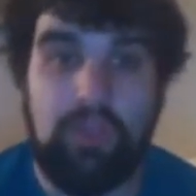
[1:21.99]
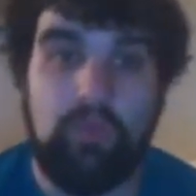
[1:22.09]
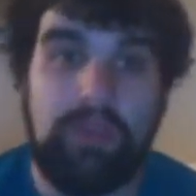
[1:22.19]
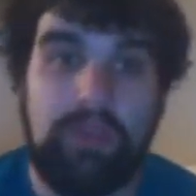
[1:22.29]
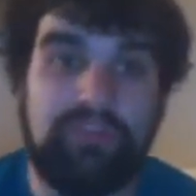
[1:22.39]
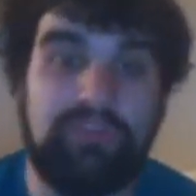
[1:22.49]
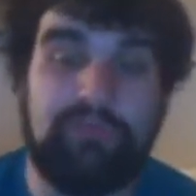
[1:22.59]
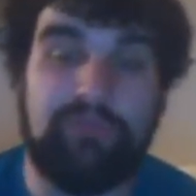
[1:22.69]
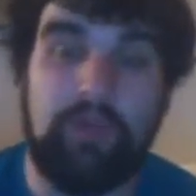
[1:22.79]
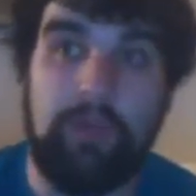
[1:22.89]
ranging
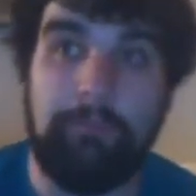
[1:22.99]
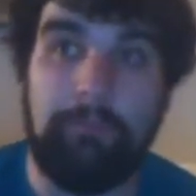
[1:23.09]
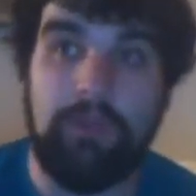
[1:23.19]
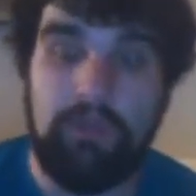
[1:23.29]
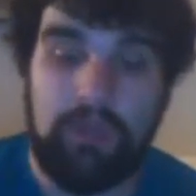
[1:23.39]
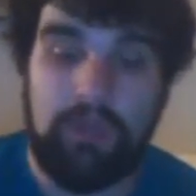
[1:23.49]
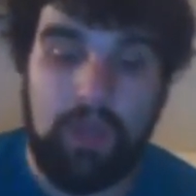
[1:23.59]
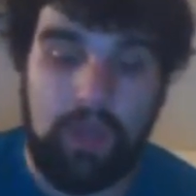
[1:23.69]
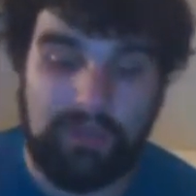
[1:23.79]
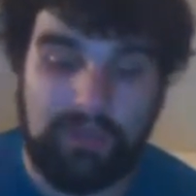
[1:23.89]
from
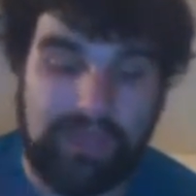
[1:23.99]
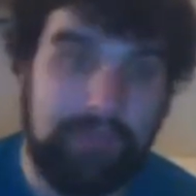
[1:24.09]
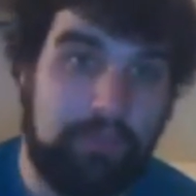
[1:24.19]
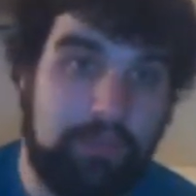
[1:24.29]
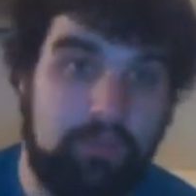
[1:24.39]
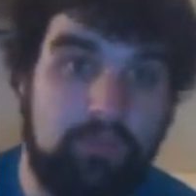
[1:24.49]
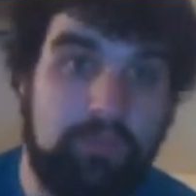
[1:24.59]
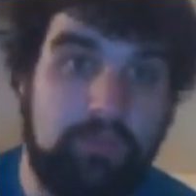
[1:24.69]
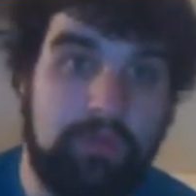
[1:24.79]
GameCube